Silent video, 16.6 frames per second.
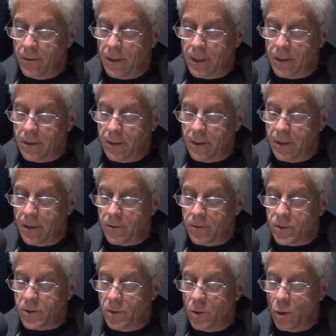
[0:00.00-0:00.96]
that
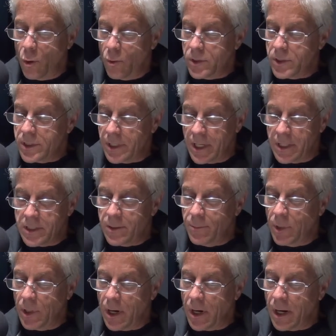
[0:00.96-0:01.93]
there's no
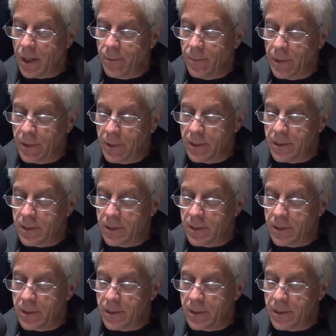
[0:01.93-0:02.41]
sensible argument,